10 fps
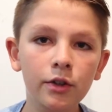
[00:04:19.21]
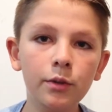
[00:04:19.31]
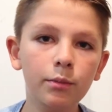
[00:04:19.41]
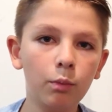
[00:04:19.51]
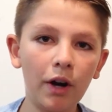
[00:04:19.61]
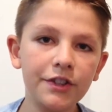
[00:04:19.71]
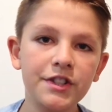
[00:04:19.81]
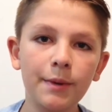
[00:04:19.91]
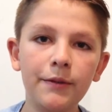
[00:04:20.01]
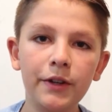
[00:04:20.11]
who
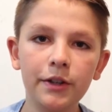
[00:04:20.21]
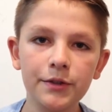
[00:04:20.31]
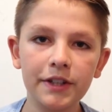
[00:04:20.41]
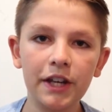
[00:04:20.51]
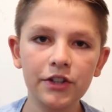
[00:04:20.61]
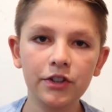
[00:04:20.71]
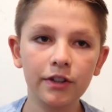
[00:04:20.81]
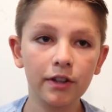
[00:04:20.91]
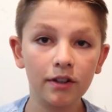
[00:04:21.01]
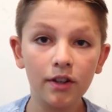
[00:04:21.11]
watches my videos
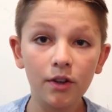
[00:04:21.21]
occasionally,